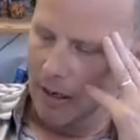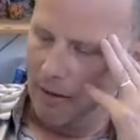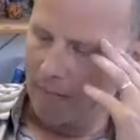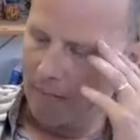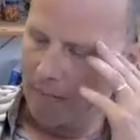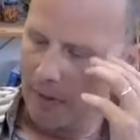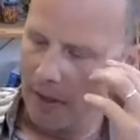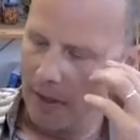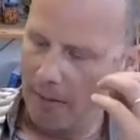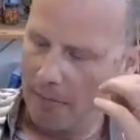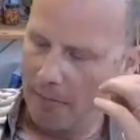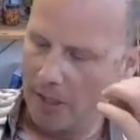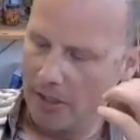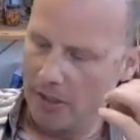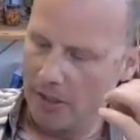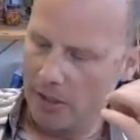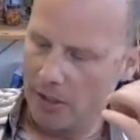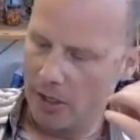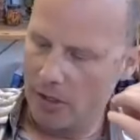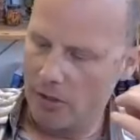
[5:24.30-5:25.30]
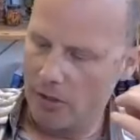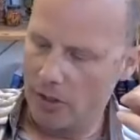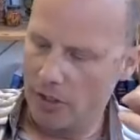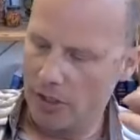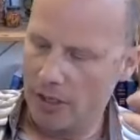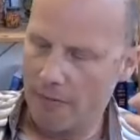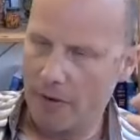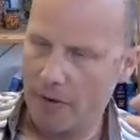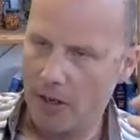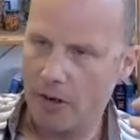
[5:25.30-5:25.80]
That being said, you're
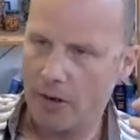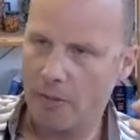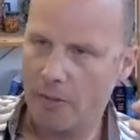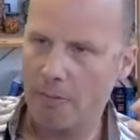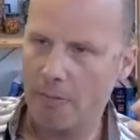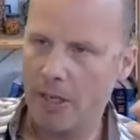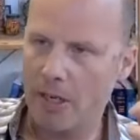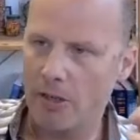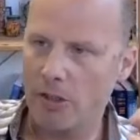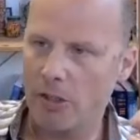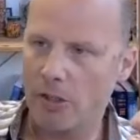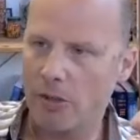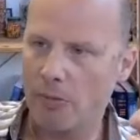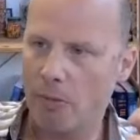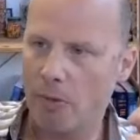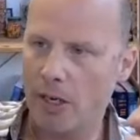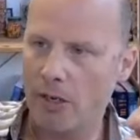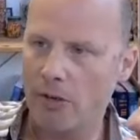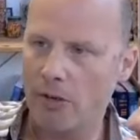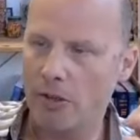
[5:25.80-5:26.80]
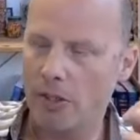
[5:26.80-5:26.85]
700 meters away.